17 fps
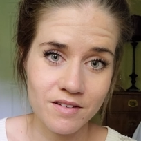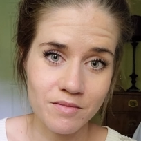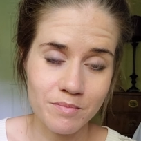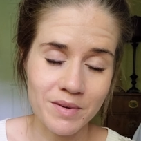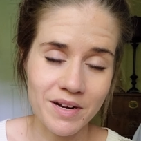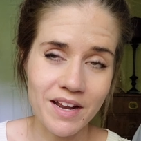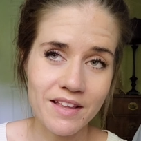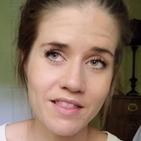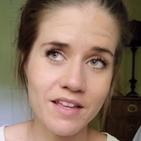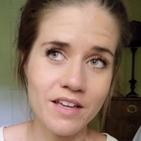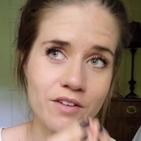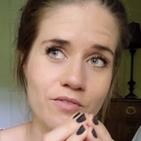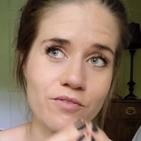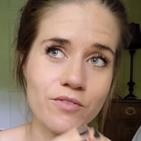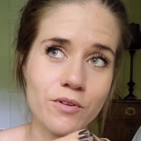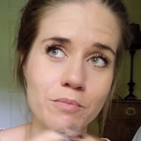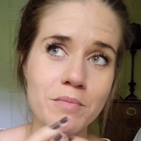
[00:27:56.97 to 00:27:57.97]
But I think
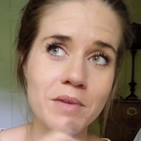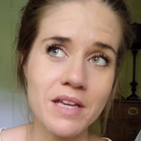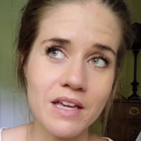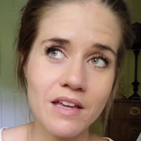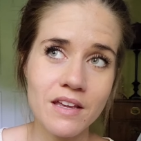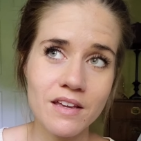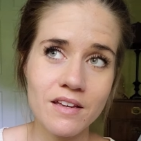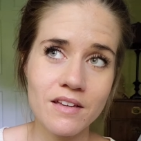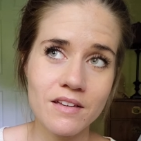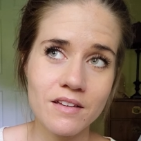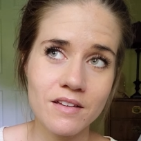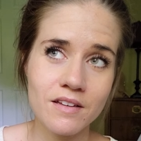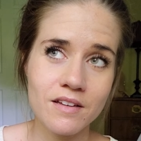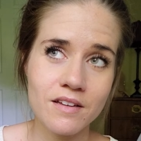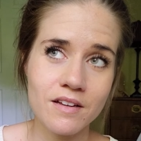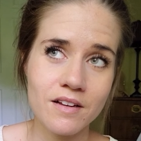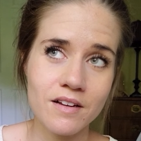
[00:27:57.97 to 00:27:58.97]
for me,
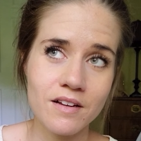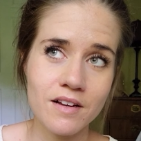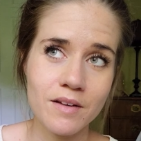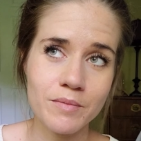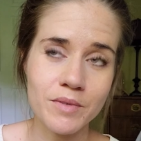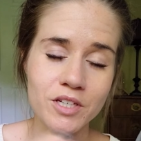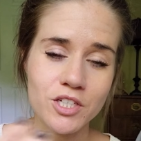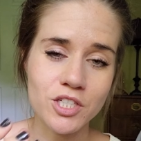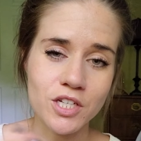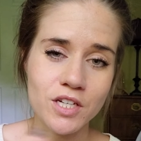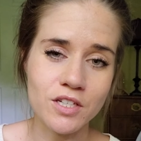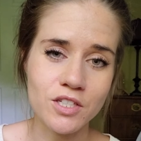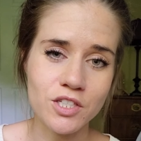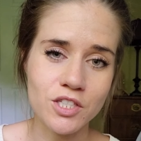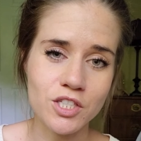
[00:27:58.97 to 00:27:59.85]
I'm going to change.